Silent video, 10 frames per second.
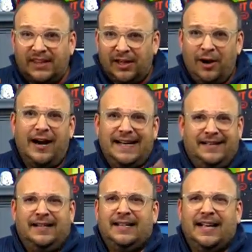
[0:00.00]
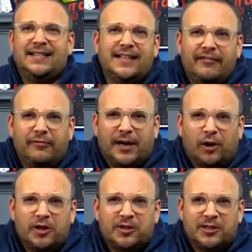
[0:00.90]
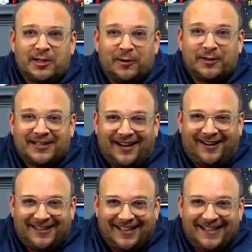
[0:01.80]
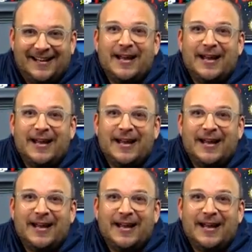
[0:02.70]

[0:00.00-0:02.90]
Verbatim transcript: All right, that's enough of my grocery store talking.